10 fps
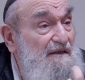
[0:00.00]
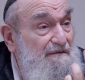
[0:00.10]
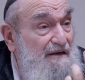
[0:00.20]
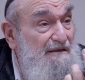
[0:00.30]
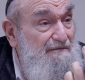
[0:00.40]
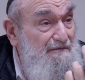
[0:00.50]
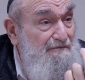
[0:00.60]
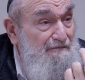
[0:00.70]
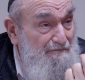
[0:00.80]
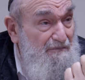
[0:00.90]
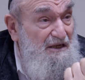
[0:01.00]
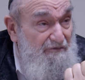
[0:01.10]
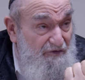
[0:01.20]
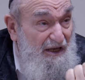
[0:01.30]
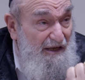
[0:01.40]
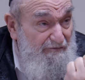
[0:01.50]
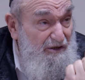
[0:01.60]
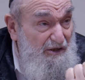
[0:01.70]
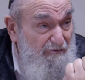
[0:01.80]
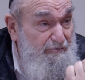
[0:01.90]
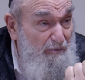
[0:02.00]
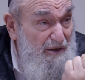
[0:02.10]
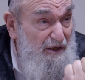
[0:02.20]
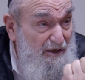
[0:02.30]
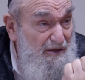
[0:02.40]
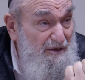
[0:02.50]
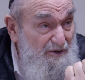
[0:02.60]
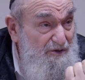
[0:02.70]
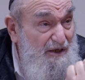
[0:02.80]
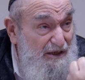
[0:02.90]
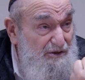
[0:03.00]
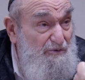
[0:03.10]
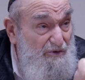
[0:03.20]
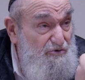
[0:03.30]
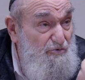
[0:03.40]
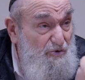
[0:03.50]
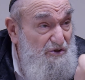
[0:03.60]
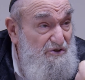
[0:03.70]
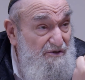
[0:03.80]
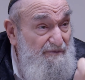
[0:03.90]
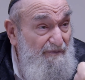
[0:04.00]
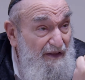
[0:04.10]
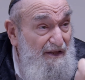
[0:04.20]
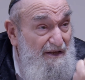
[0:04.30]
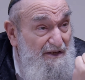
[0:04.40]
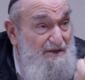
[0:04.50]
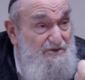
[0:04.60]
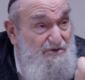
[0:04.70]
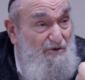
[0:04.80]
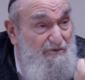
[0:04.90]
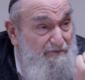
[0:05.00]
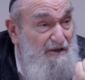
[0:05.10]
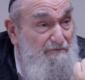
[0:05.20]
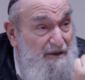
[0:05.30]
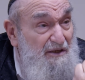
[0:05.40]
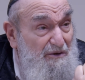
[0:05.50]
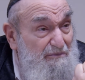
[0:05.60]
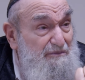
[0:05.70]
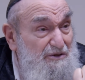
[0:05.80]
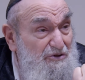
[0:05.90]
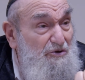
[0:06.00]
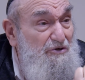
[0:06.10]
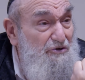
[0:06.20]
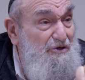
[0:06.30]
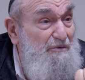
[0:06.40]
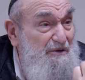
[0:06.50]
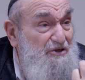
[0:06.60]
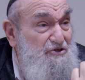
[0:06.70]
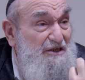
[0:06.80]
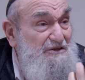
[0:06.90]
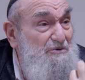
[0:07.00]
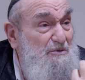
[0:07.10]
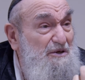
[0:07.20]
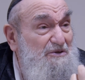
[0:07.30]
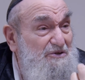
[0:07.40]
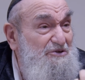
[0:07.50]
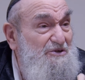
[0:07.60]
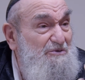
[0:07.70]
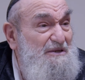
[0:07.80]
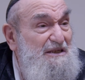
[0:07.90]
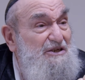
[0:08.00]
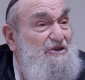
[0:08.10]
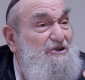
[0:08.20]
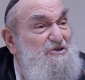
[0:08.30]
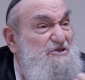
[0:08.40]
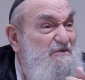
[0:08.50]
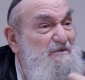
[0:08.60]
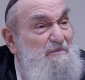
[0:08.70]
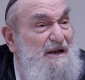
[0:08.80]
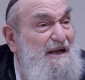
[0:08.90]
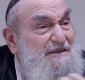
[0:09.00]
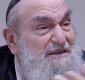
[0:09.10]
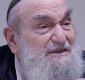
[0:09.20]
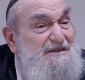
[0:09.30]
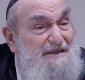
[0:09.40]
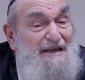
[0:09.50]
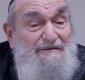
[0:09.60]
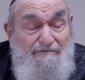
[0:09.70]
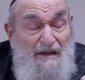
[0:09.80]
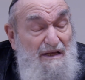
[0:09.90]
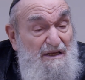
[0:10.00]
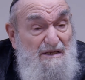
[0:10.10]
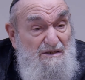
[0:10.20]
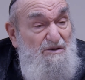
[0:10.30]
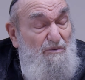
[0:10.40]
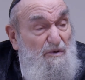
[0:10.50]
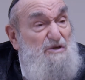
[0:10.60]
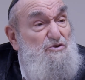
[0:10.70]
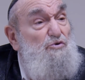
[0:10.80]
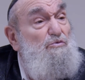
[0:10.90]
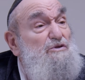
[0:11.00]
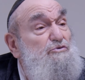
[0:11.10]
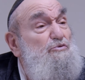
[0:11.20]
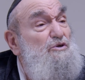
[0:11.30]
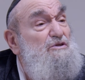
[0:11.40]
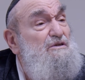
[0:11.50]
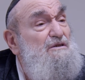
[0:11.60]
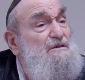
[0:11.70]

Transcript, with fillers: right? But if you have enough money, you got the Rolls Royce. So Billum, you're, you're the big shot in the world. You're the one that can curse everybody out and this and that. So where's your Rolls Royce?